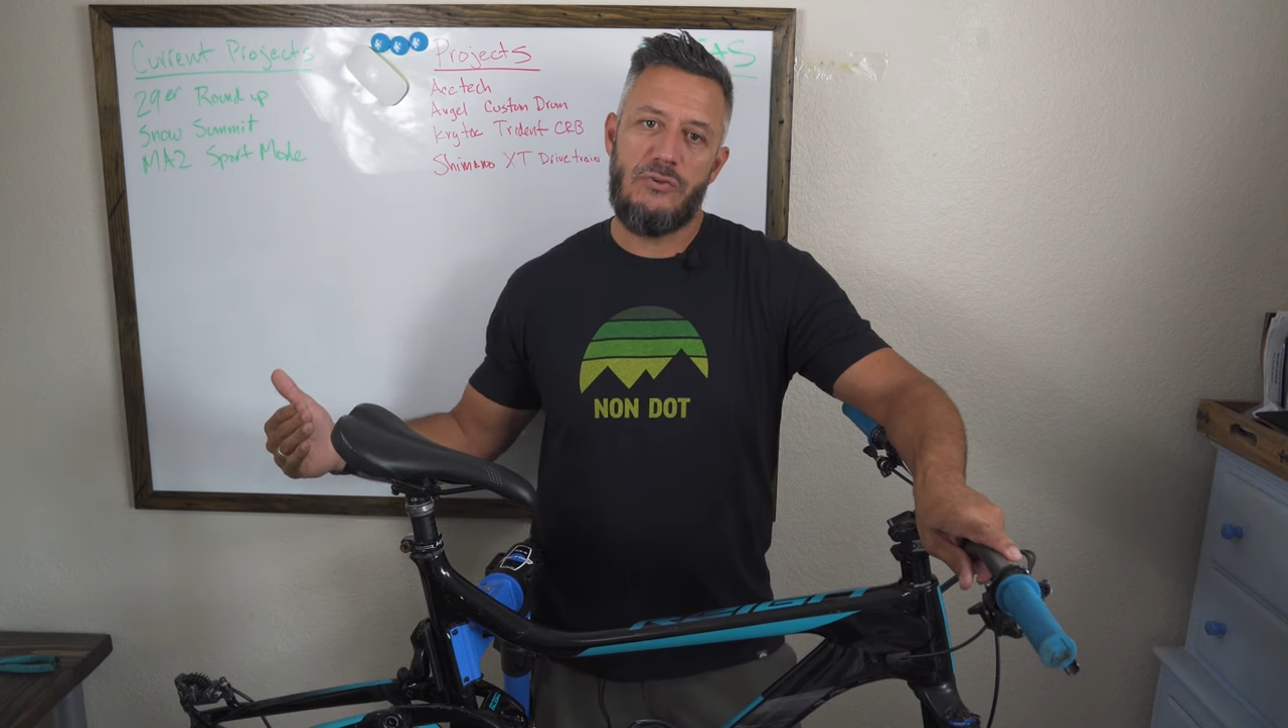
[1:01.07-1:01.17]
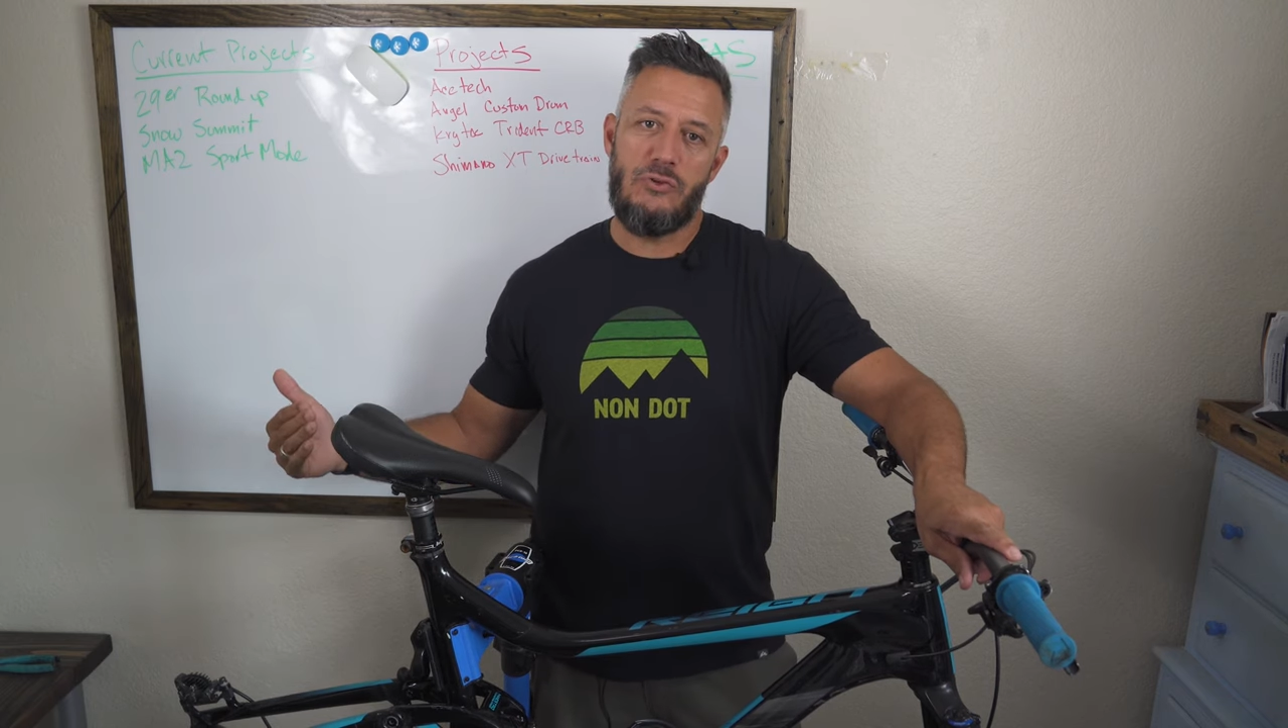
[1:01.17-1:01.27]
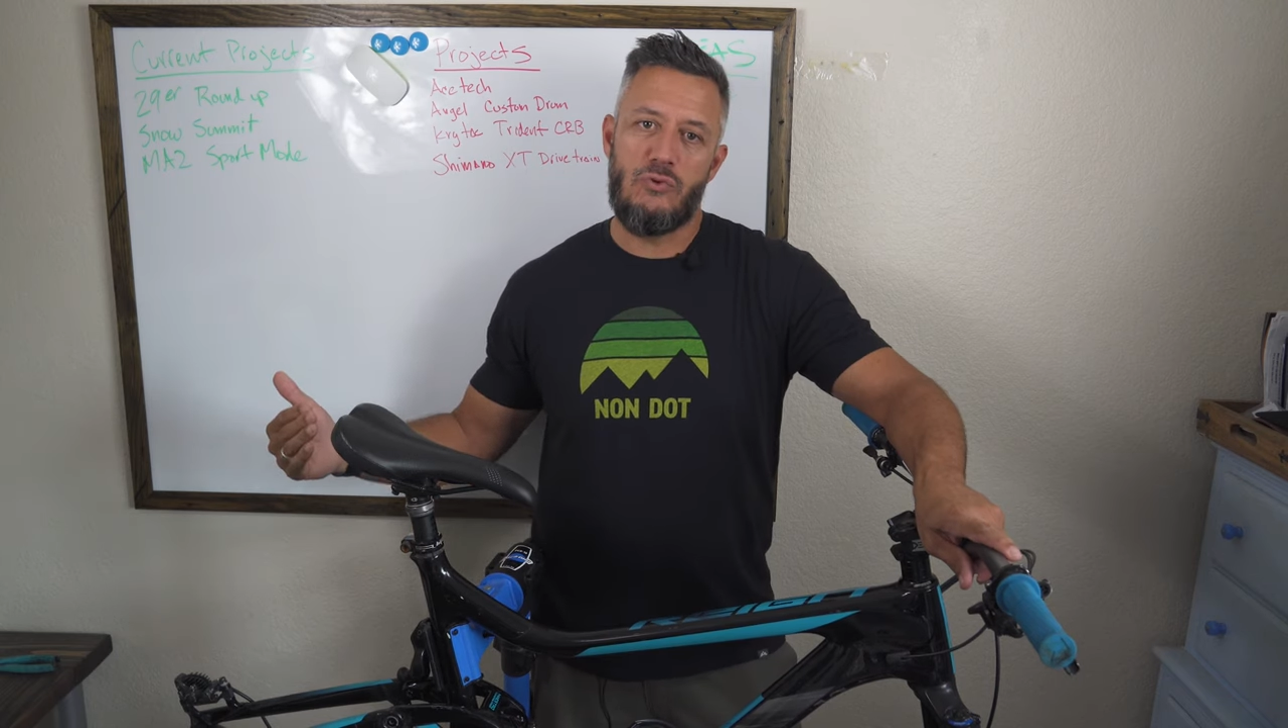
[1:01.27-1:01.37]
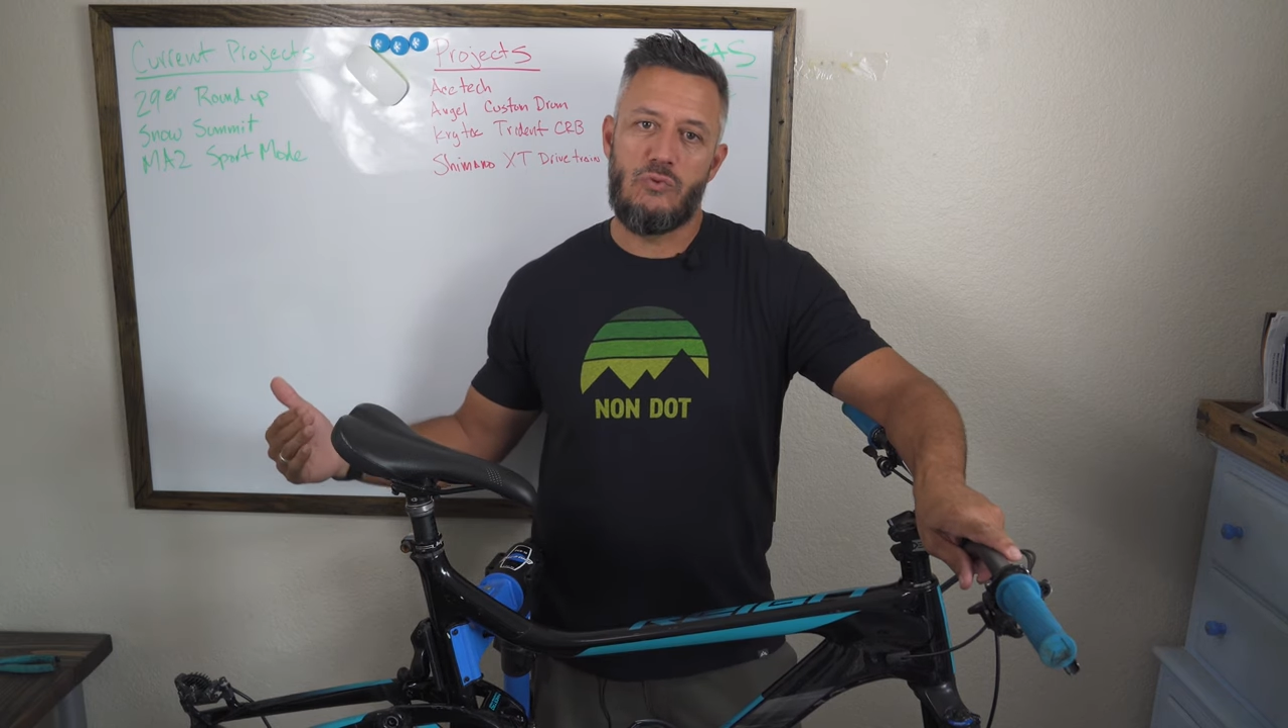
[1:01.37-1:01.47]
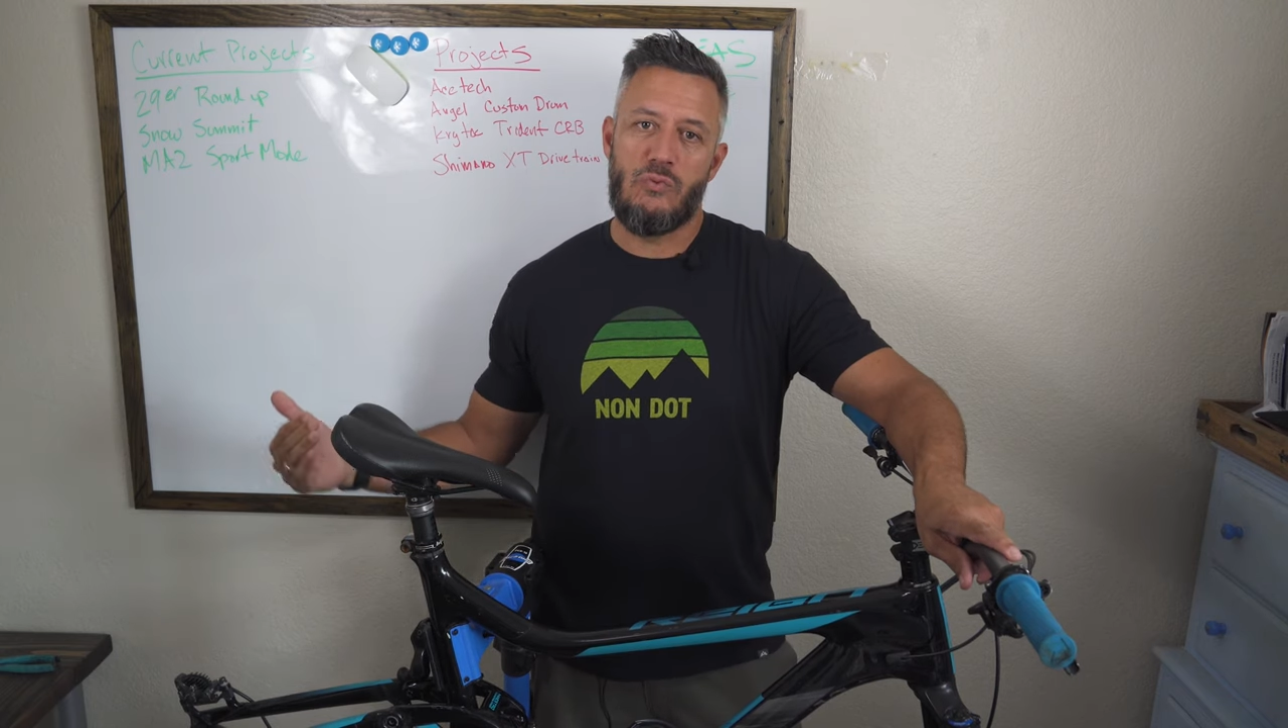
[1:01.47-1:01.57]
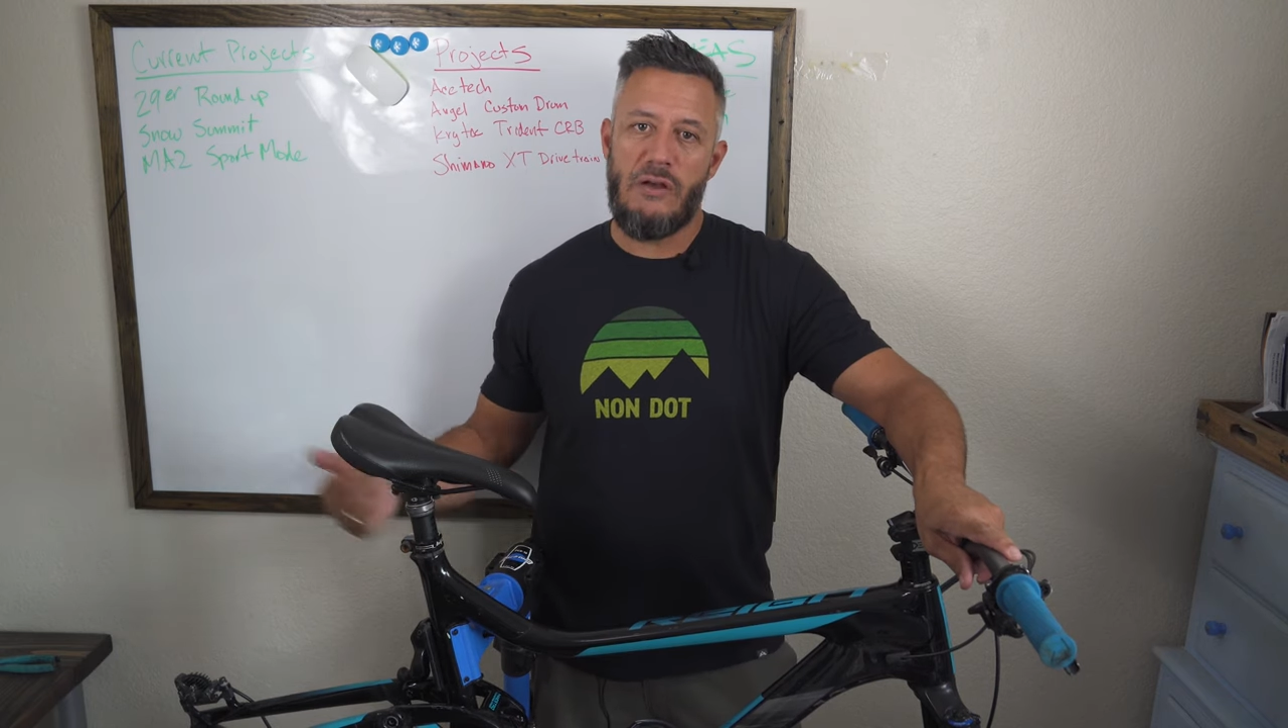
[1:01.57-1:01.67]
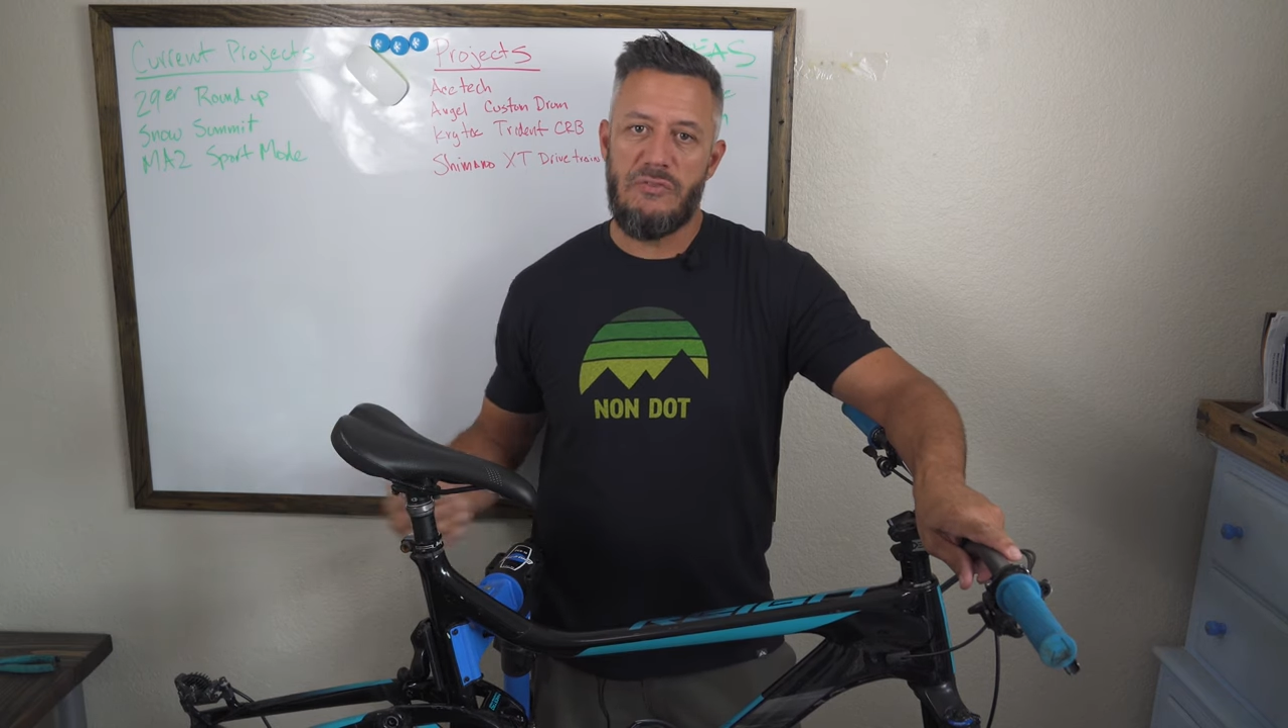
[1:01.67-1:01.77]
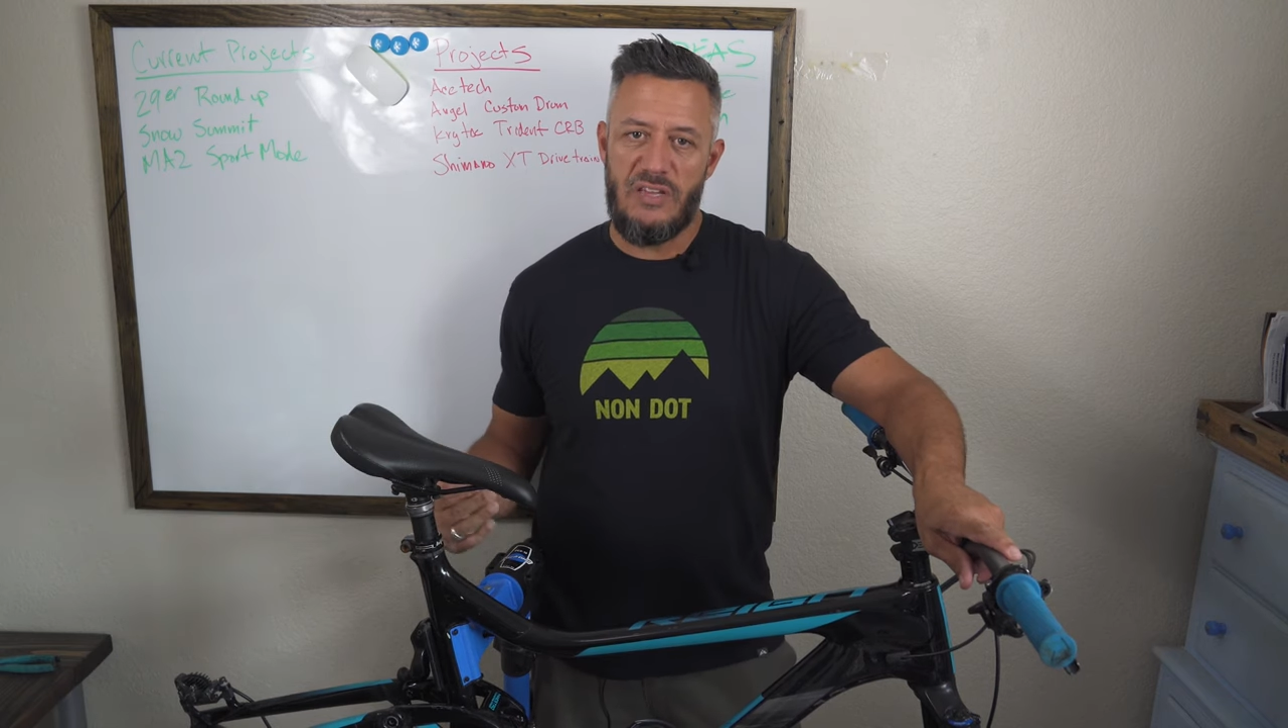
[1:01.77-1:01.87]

to route the